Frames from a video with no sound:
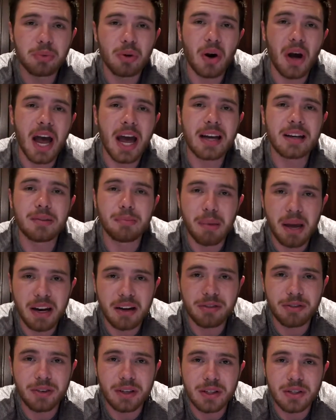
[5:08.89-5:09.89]
or added
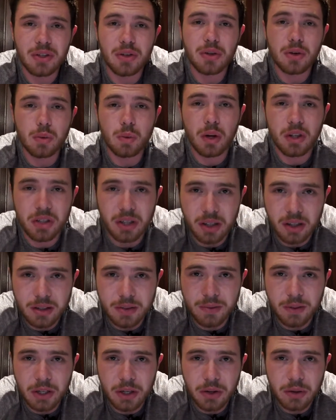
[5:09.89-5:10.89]
benefit to you watching this
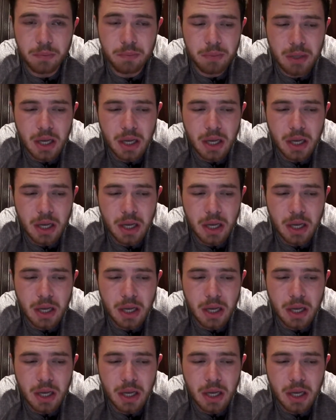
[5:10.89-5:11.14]
video.